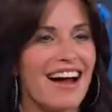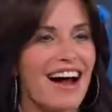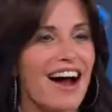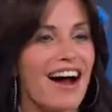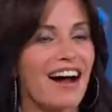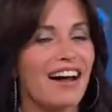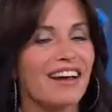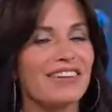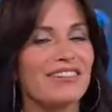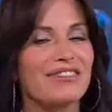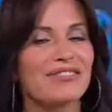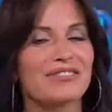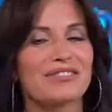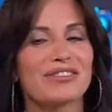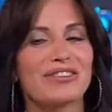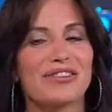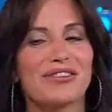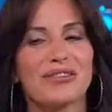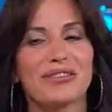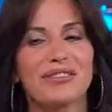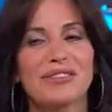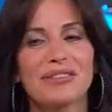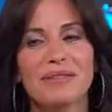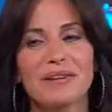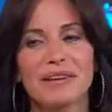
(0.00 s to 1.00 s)
I used to
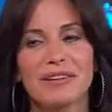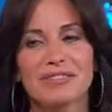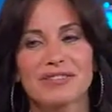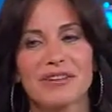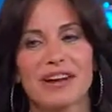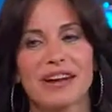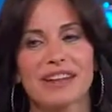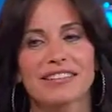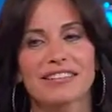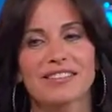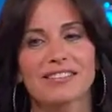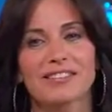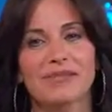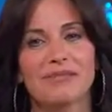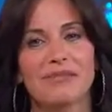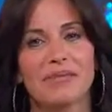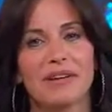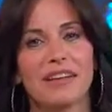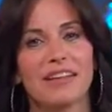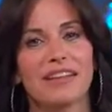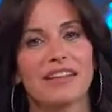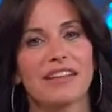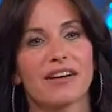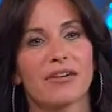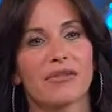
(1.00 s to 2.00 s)
only be attracted to
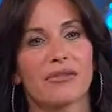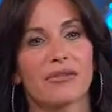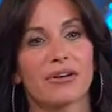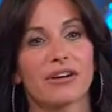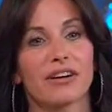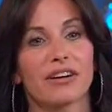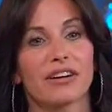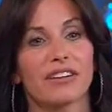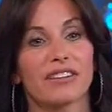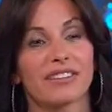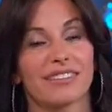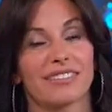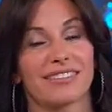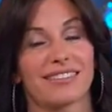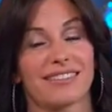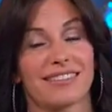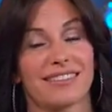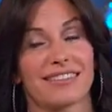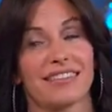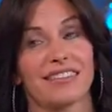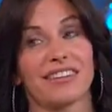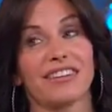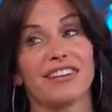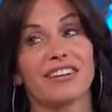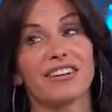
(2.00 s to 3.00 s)
men that were
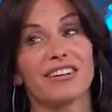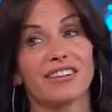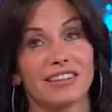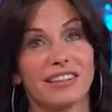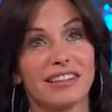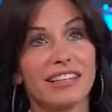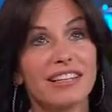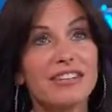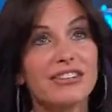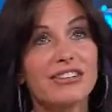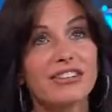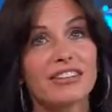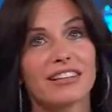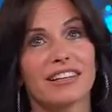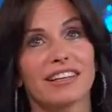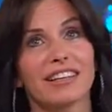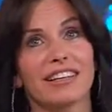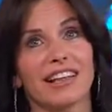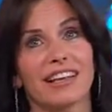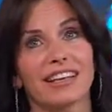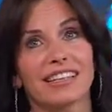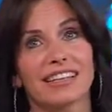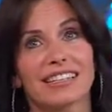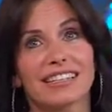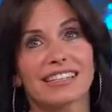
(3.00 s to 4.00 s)
li literally
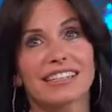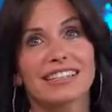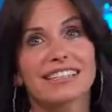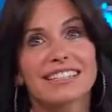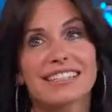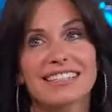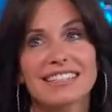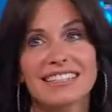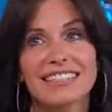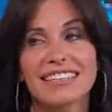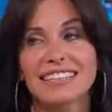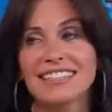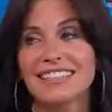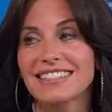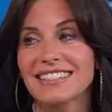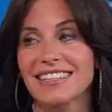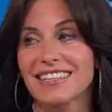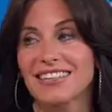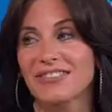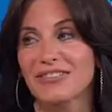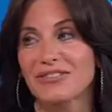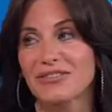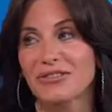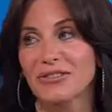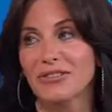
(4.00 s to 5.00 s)
like
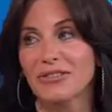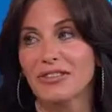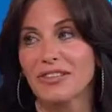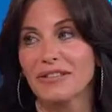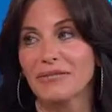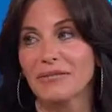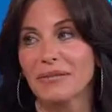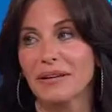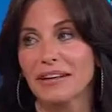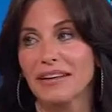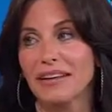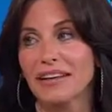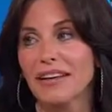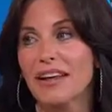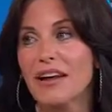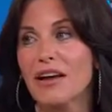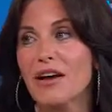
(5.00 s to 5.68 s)
sixteen years older than me.